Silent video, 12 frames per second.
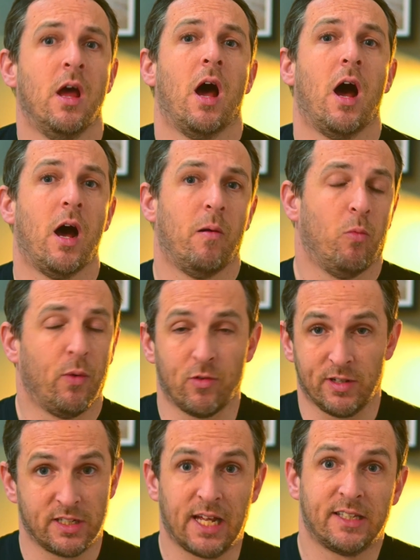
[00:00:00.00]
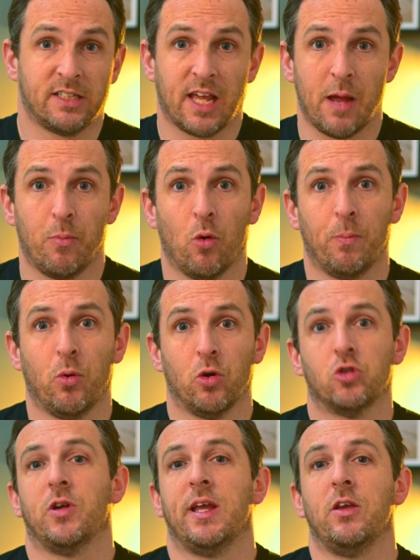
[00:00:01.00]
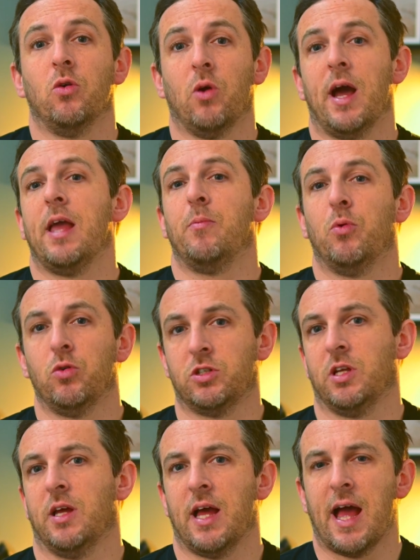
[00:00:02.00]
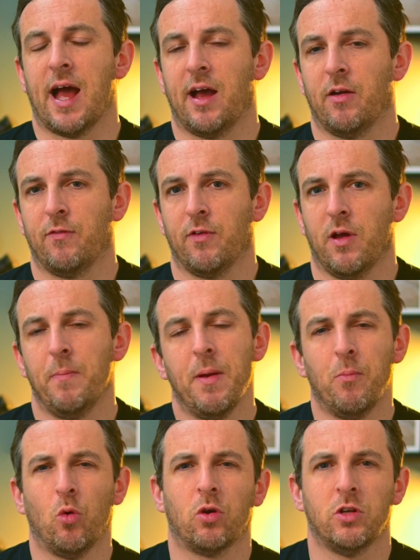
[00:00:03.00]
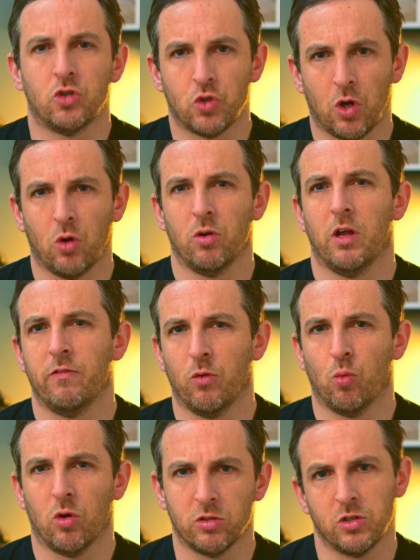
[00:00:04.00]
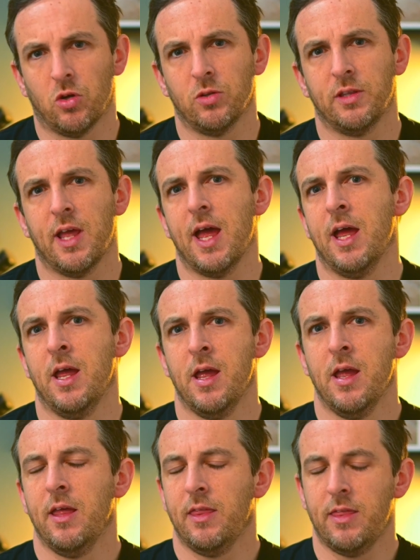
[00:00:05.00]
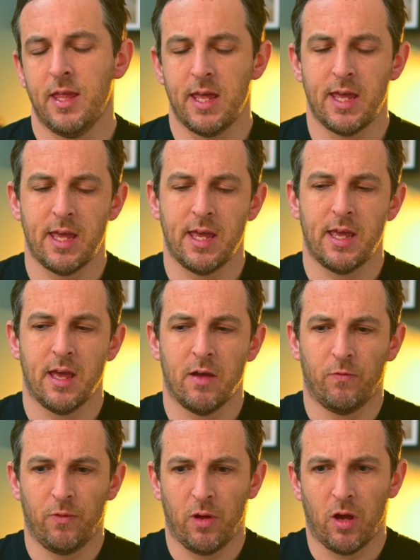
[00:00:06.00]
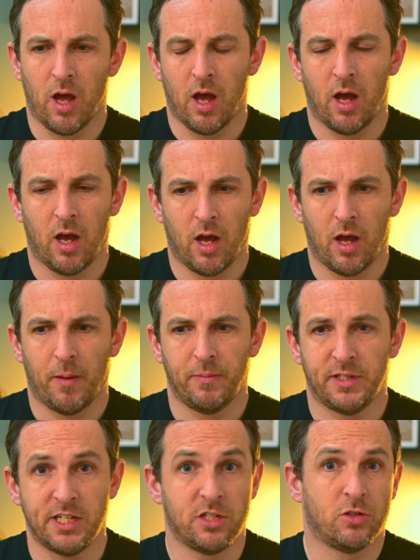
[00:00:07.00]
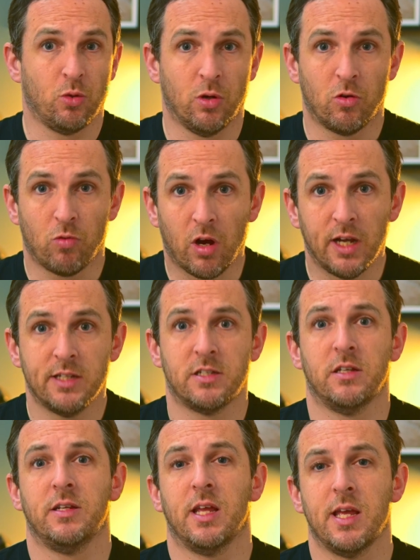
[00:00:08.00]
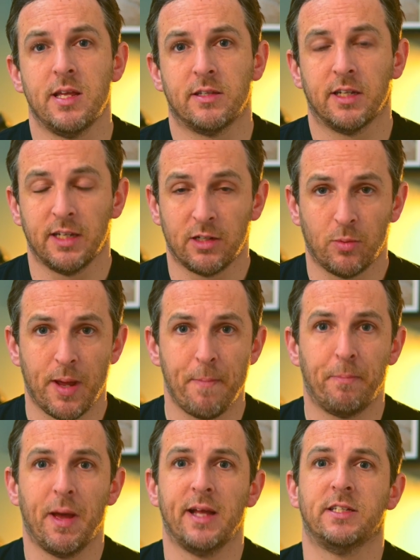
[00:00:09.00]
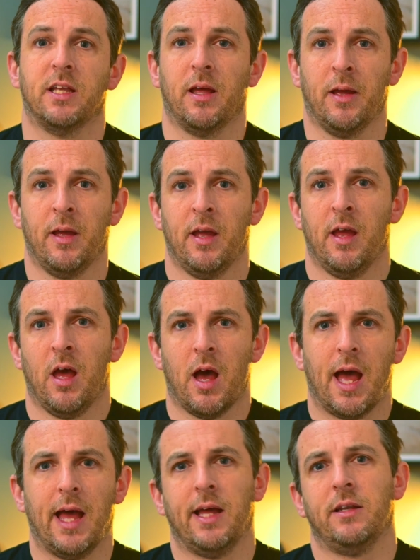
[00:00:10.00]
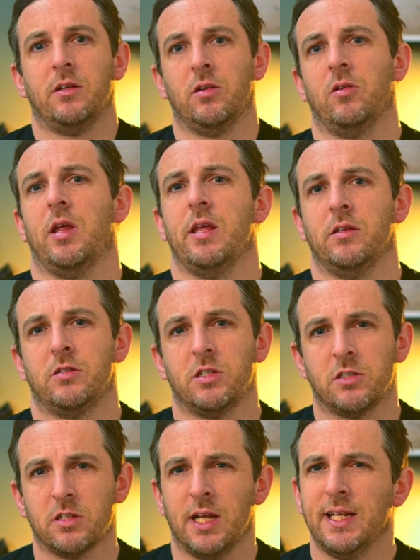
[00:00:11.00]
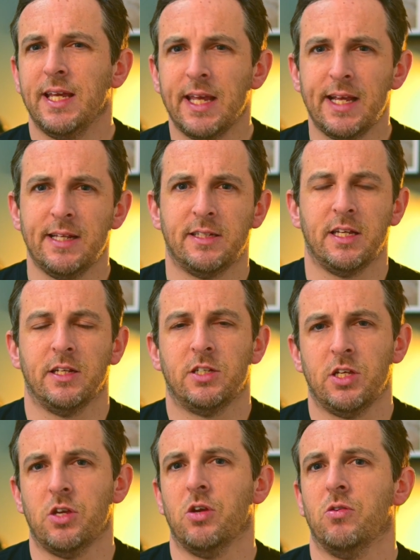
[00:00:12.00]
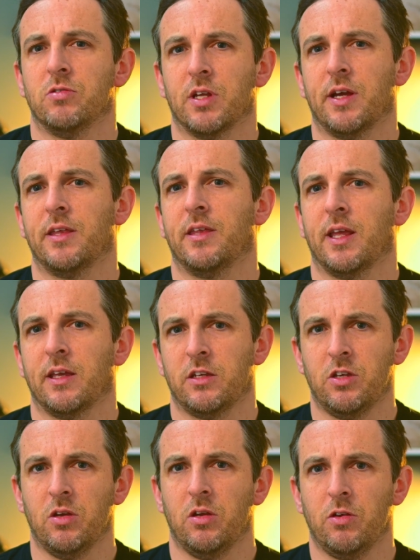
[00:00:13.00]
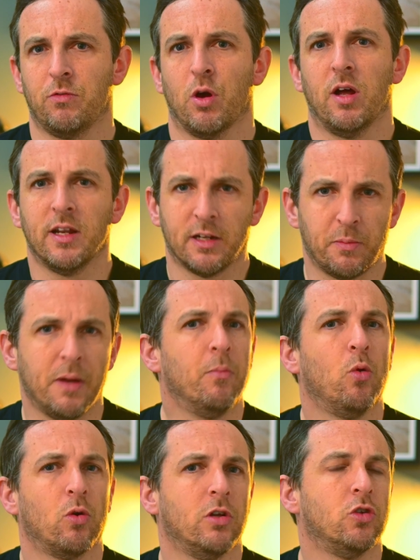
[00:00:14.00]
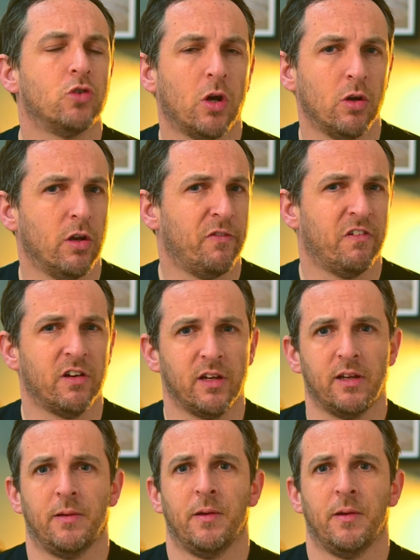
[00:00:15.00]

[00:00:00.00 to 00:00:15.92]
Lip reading: Whether it's landscape or portrait, you're able to have a bit more control over what's on there. The digital horizon is a little bit better, and it's just slightly easier to use. I think you've got a little bit more control over it.